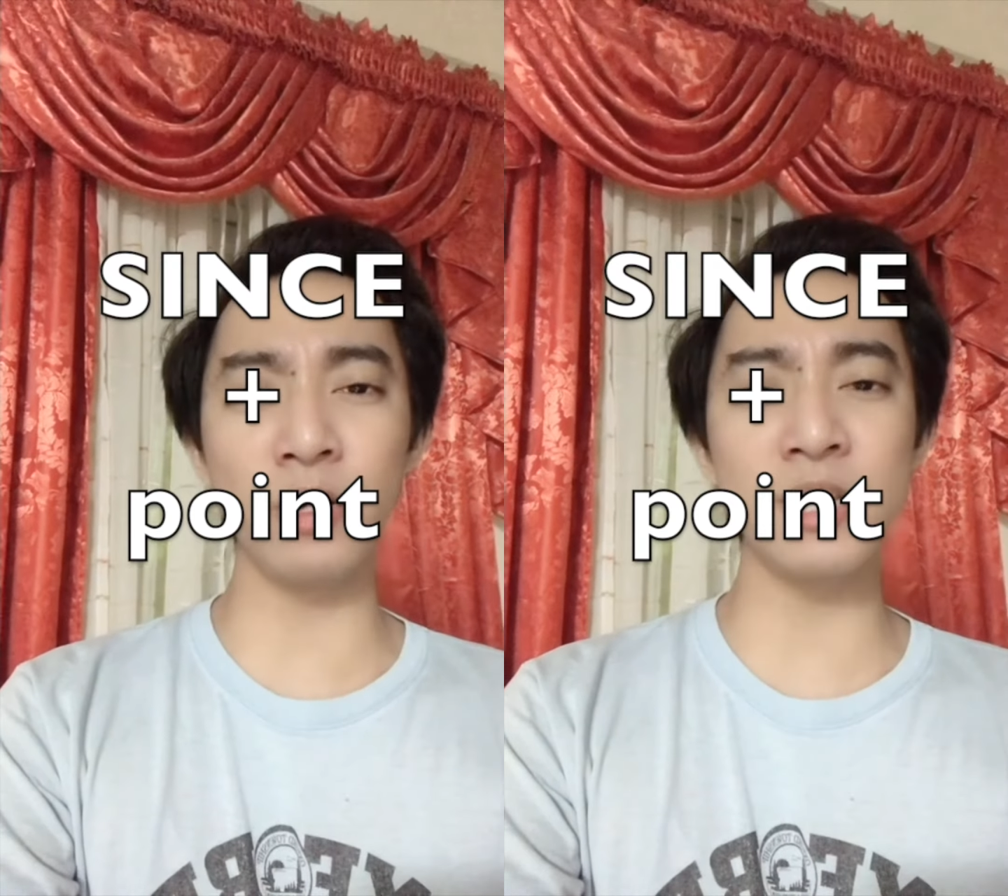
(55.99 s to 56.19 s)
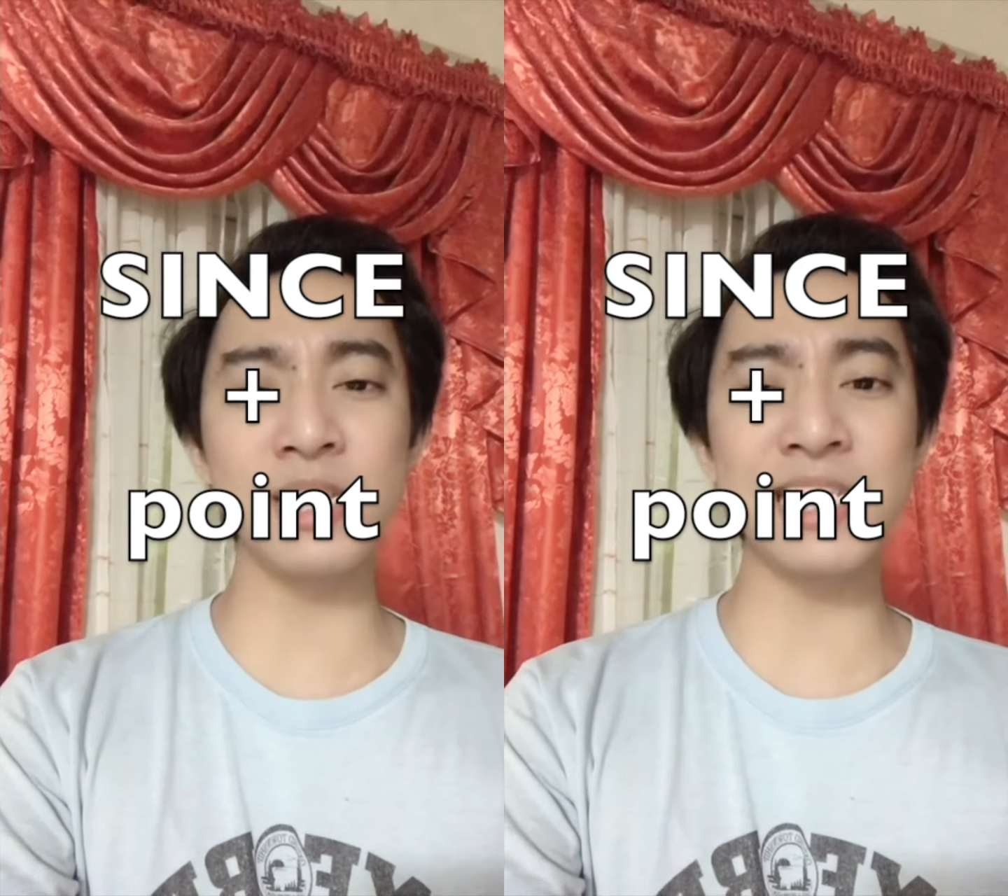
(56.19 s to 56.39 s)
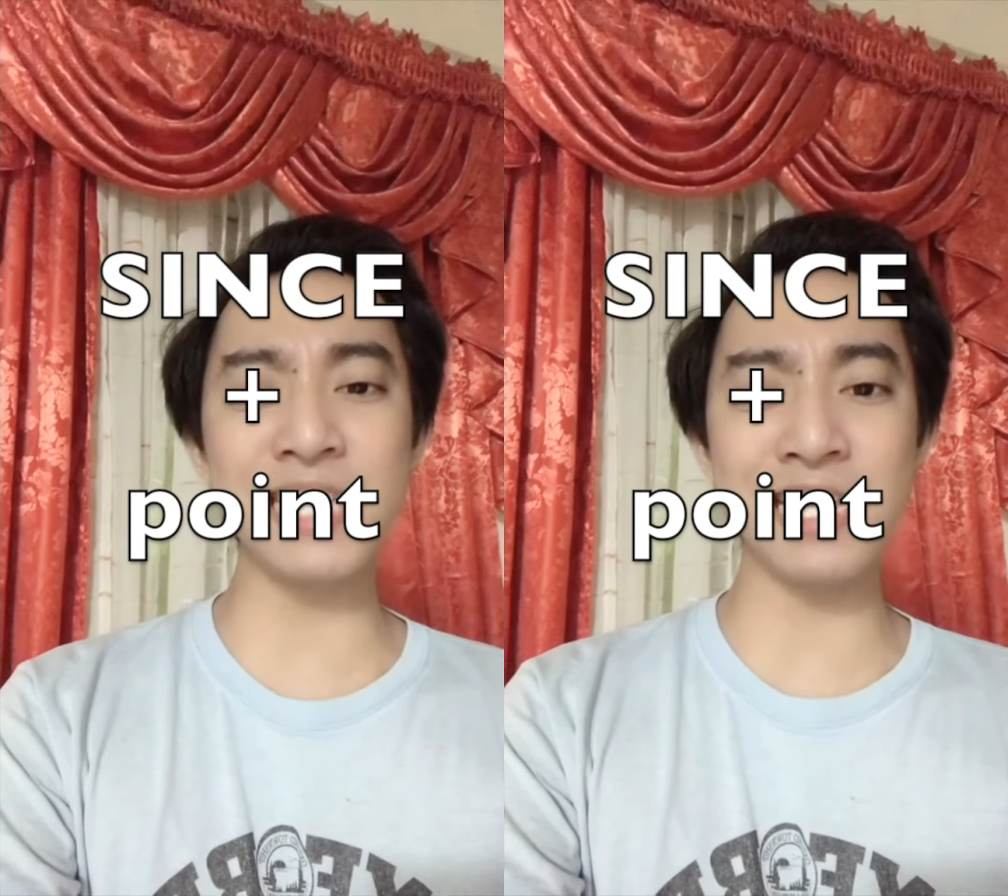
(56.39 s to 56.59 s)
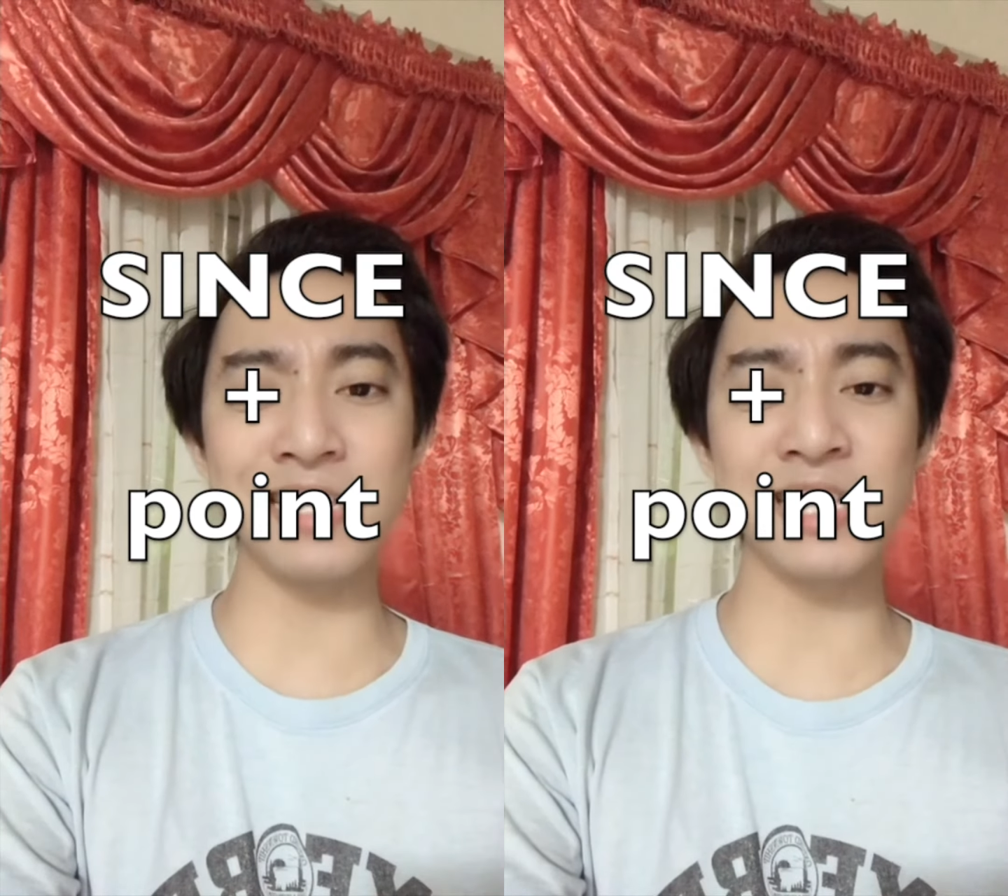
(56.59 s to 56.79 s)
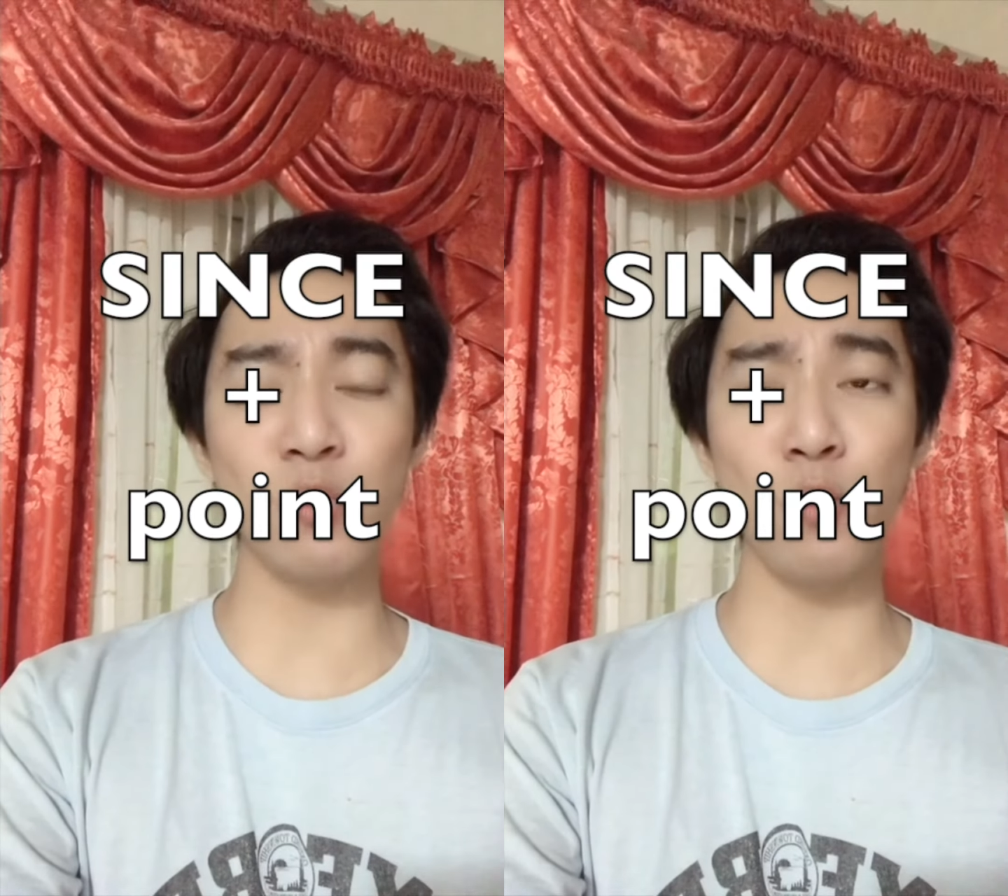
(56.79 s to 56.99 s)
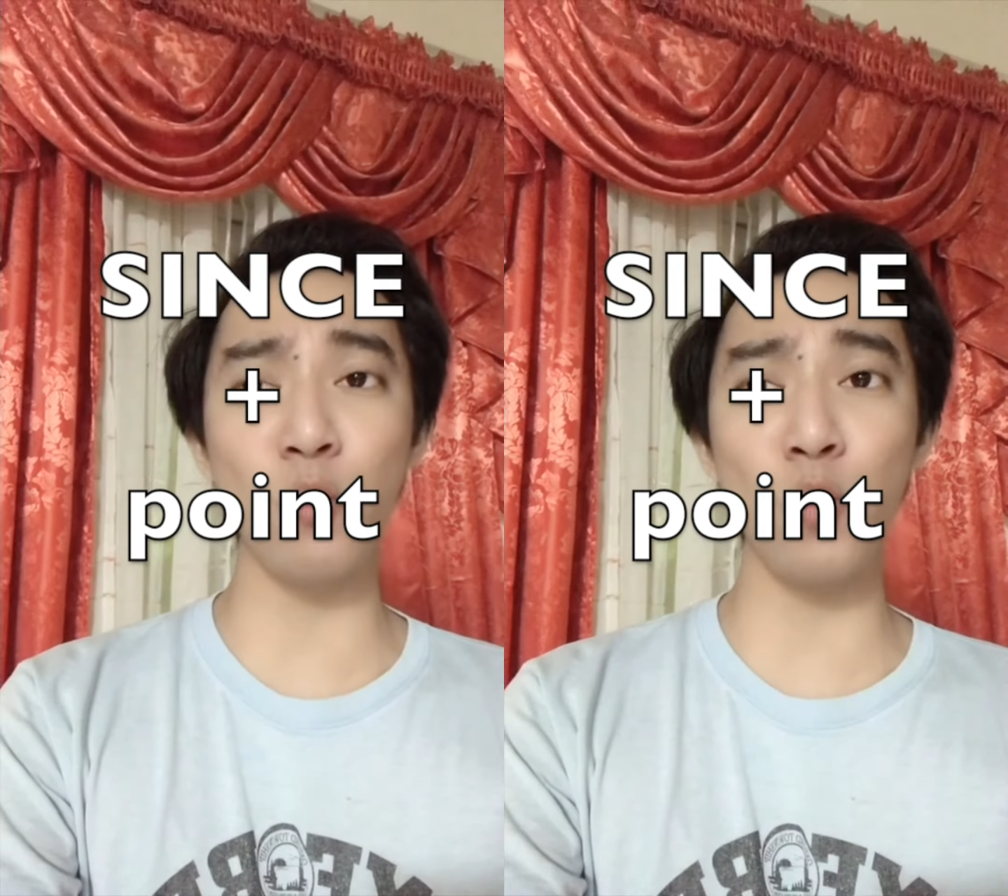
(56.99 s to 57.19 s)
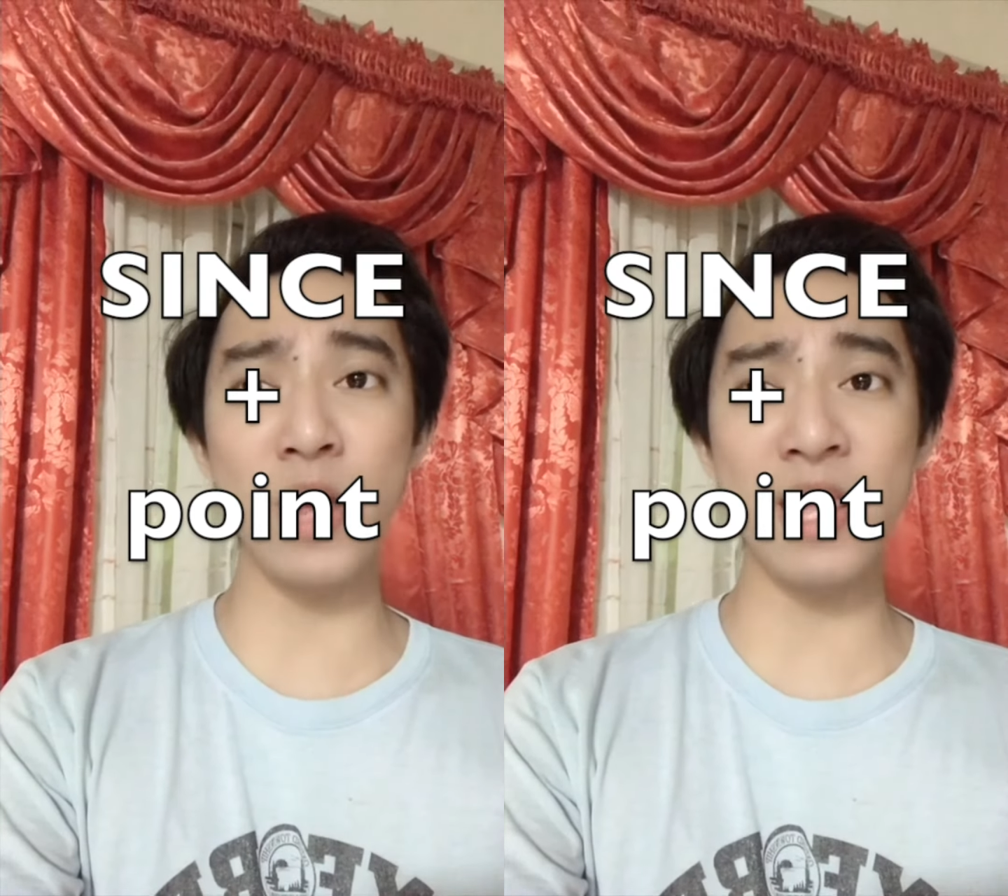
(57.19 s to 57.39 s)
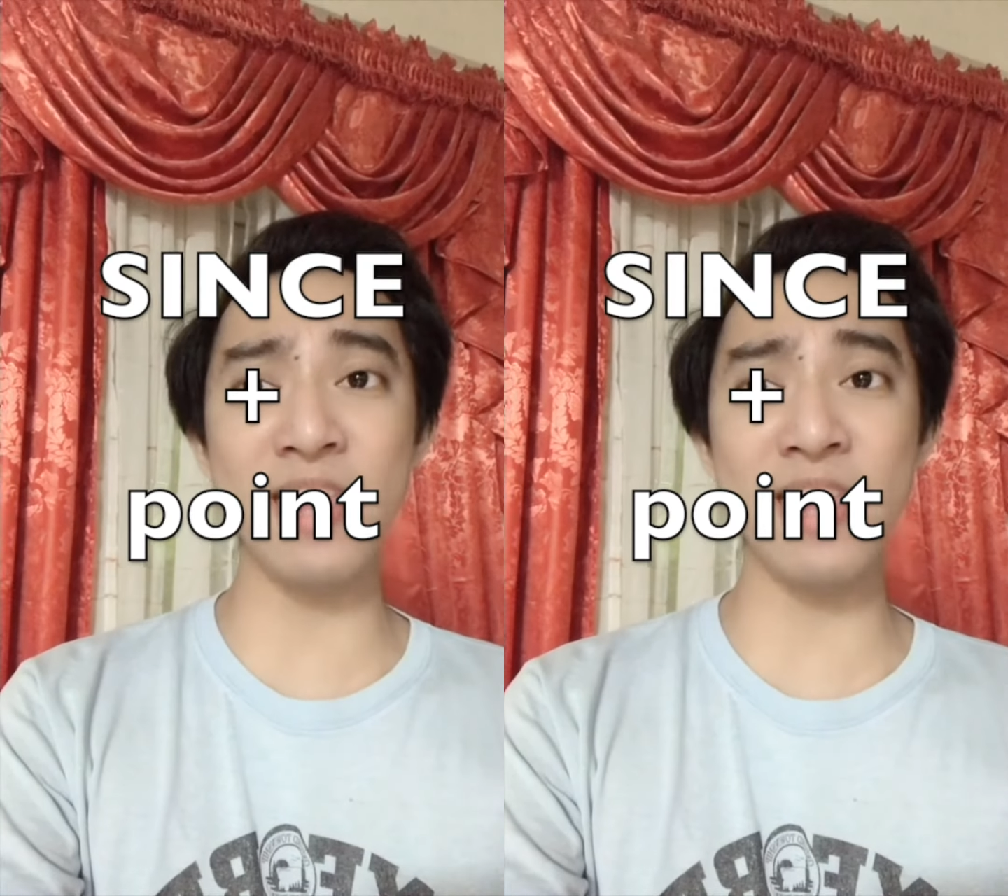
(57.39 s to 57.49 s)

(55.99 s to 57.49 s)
since with a